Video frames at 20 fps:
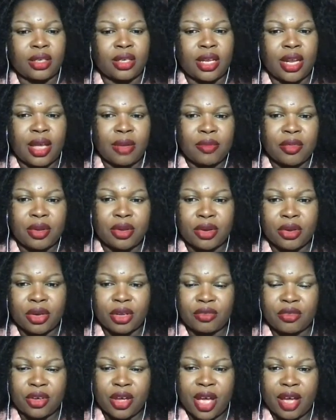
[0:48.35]
let me know
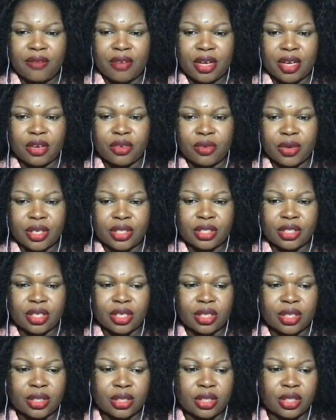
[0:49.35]
if you have any question.